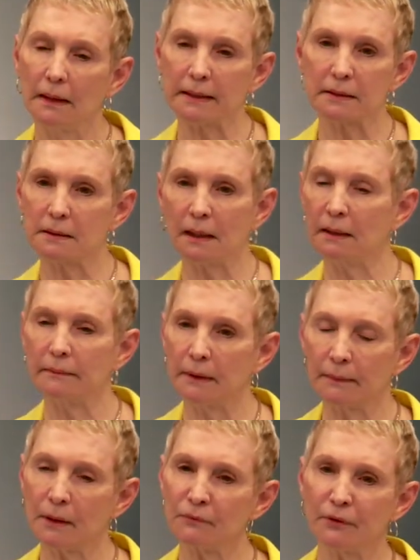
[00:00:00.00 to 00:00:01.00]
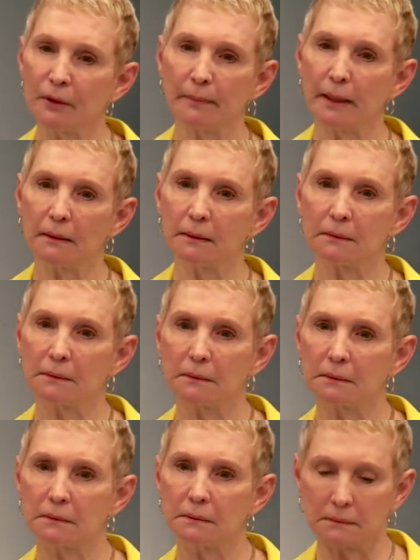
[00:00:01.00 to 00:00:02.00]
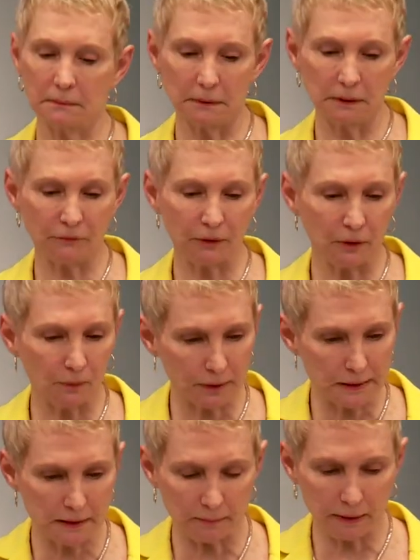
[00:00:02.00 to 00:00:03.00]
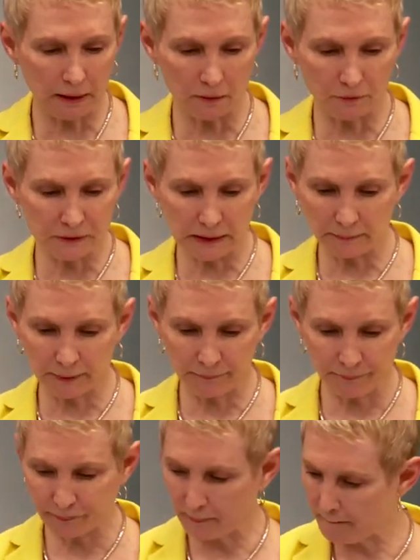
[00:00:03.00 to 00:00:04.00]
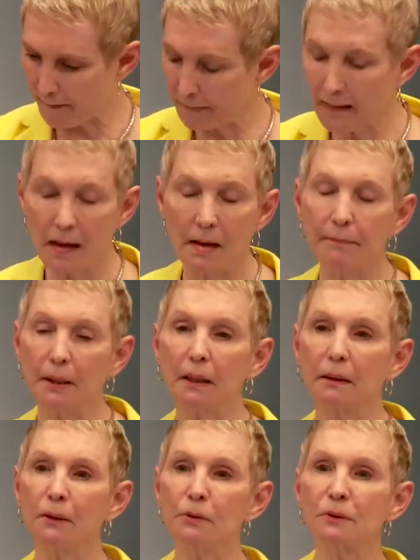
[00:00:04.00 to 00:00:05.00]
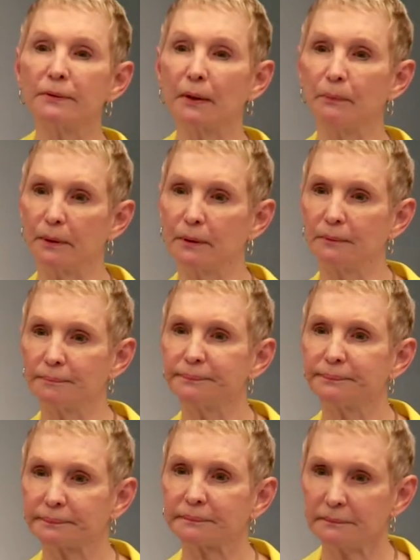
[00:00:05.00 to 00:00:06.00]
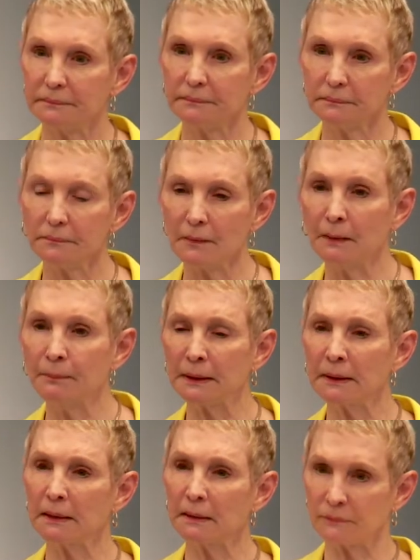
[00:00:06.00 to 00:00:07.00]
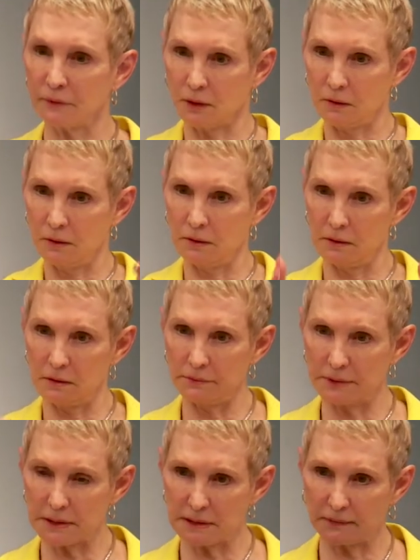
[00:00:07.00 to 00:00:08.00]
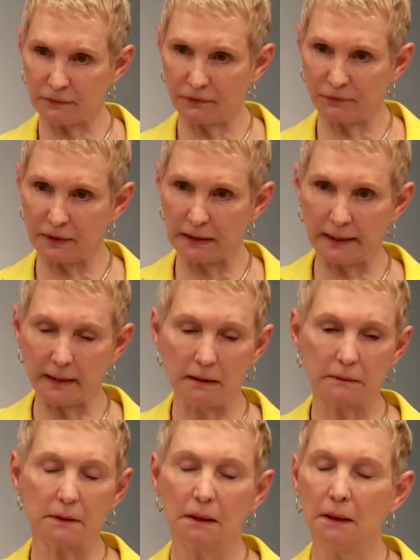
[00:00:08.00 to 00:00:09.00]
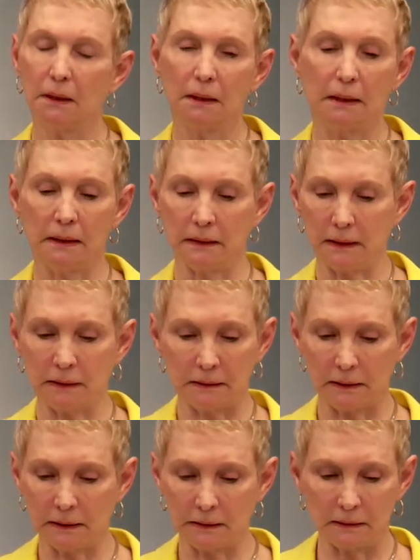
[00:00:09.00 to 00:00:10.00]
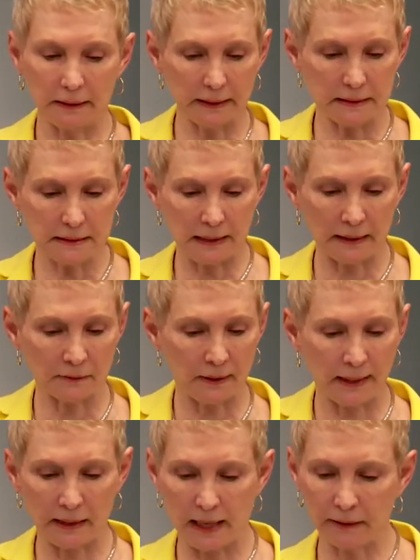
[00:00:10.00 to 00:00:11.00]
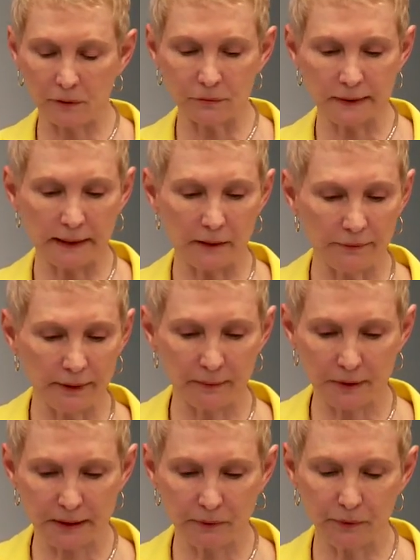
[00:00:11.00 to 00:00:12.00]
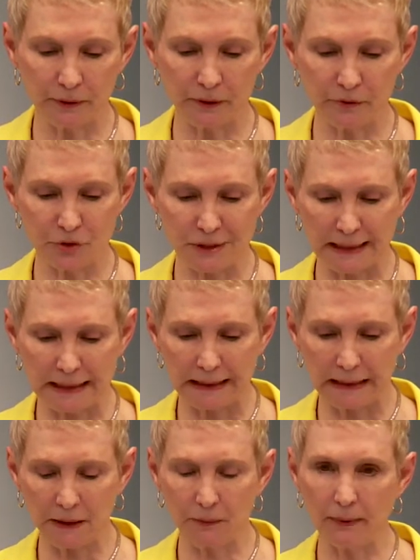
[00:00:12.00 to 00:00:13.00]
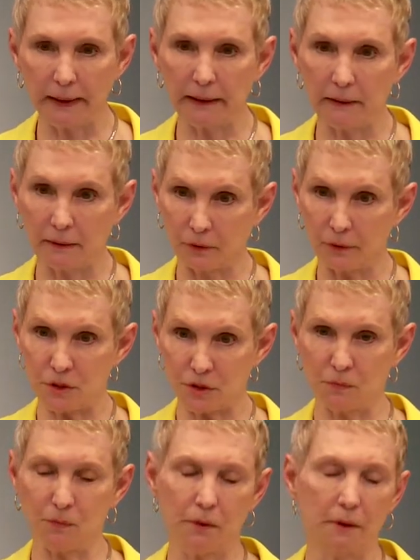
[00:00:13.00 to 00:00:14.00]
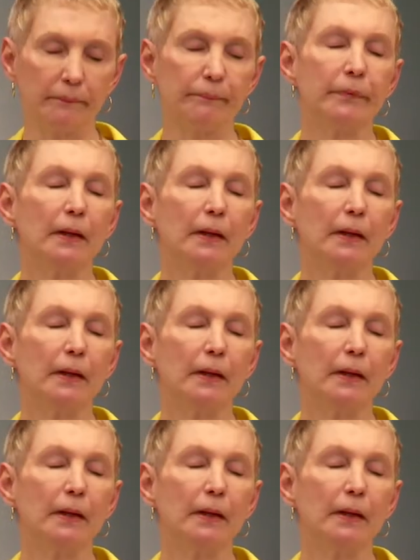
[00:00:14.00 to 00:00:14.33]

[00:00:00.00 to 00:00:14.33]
I'm going to fill them out. And if he don't want to see me, he don't see me. But usually they will. But they give you all the stuff to fill out. And like I said, I don't tell them because they wouldn't understand anyway. A Christian would.